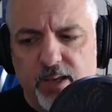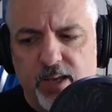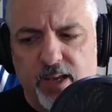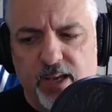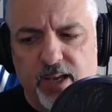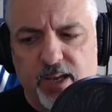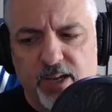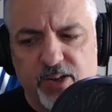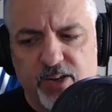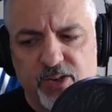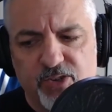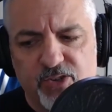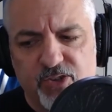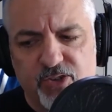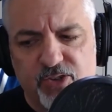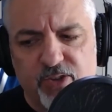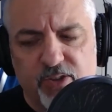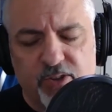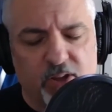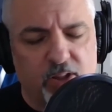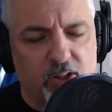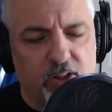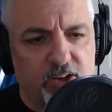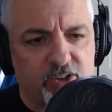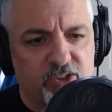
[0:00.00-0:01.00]
is
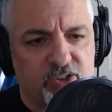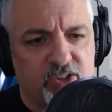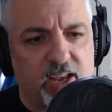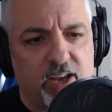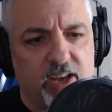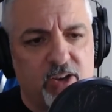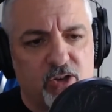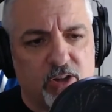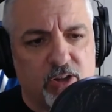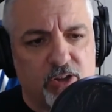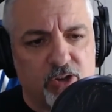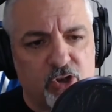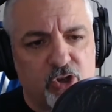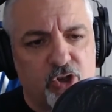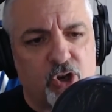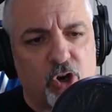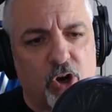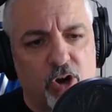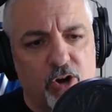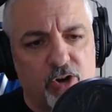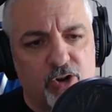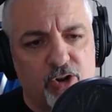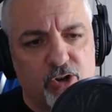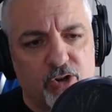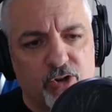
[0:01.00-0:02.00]
the Los Angeles
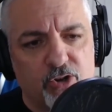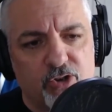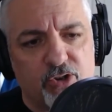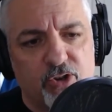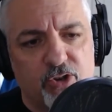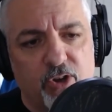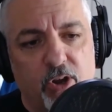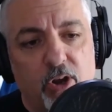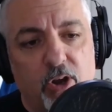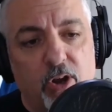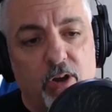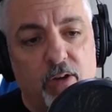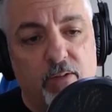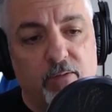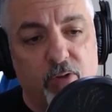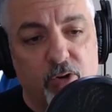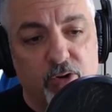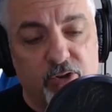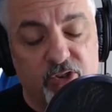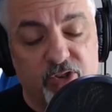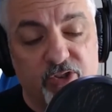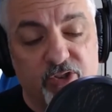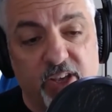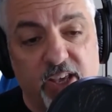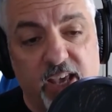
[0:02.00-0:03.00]
Chargers
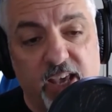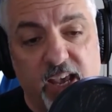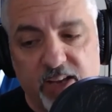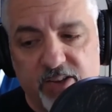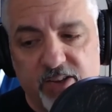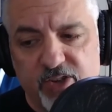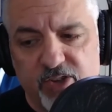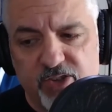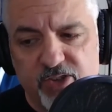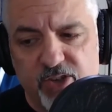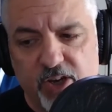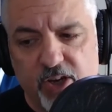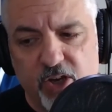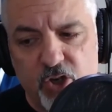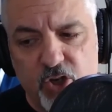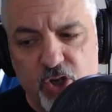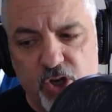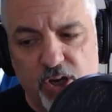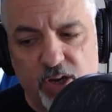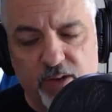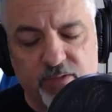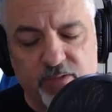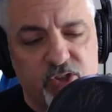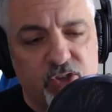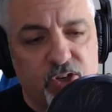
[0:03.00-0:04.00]
versus the Kansas City
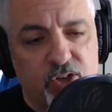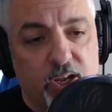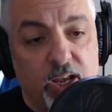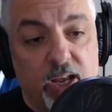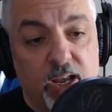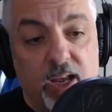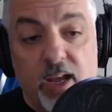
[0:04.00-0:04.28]
Chiefs.